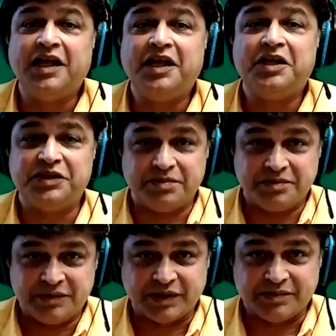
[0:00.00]

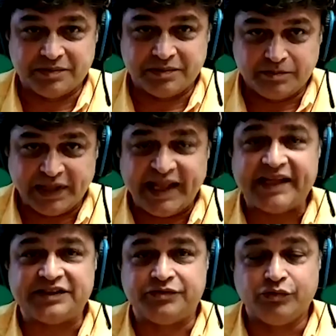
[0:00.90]
The
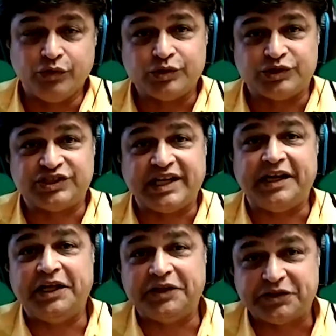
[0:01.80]
plants roots can
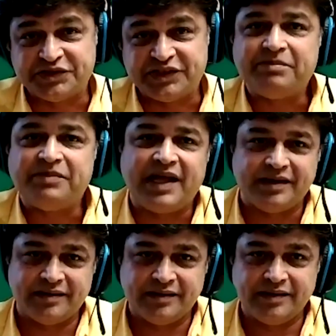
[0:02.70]
intercept that.
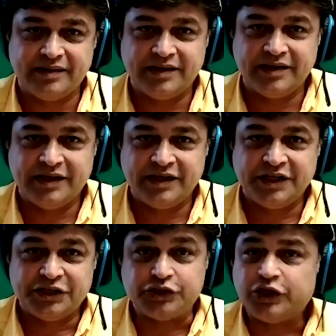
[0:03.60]

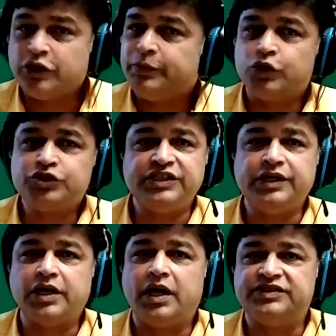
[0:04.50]
So there are pros and
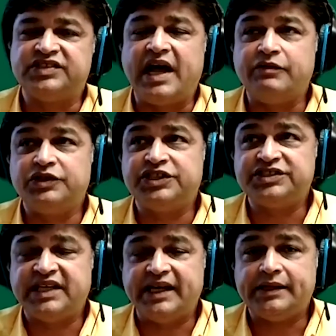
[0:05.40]
cons. I would just
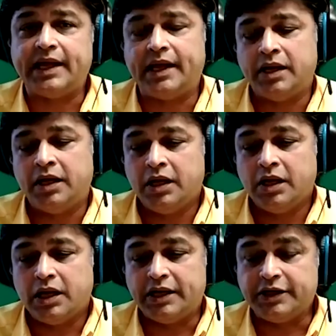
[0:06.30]
say that
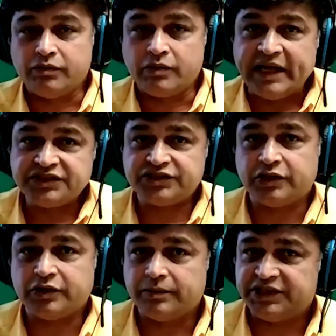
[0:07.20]
under right
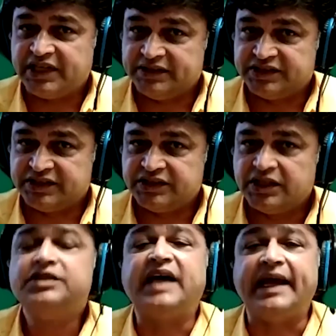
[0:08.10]
circumstances,
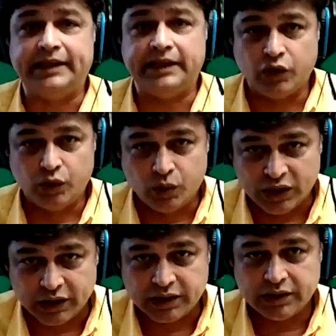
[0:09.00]
tiling will
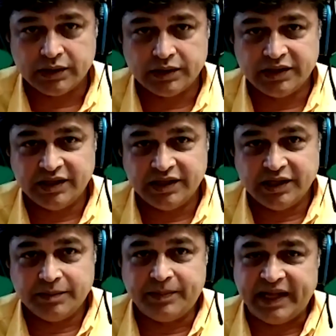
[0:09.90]
work.
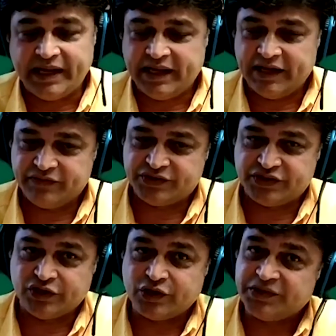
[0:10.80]
But if the
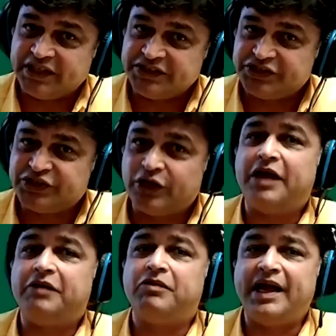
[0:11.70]
circumstances are
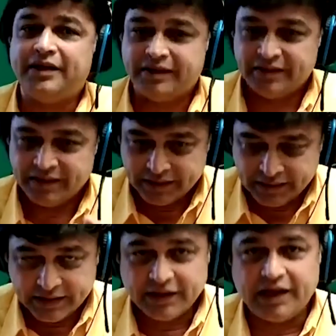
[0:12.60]
not right,
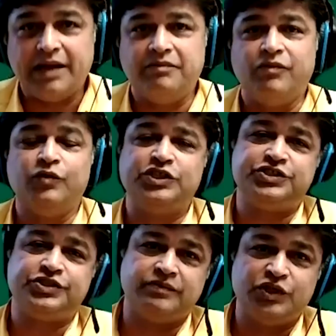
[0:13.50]
we
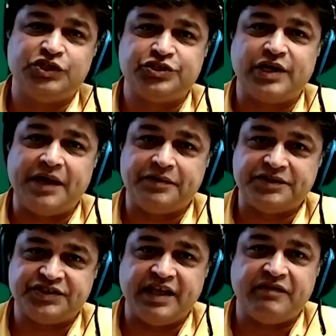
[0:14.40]
should try to
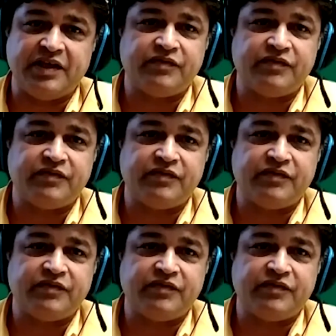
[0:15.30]
stay away from